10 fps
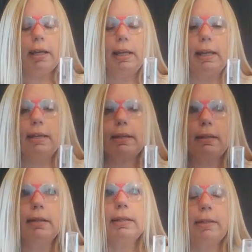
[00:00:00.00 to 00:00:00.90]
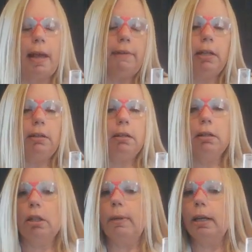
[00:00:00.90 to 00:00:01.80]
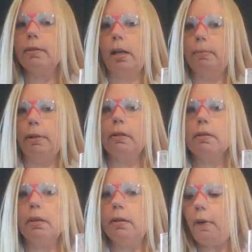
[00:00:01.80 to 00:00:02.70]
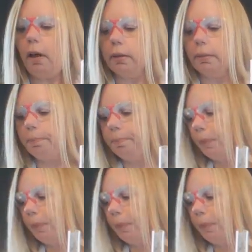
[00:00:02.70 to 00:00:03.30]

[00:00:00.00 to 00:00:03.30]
is 7 cubic centimeters in volume.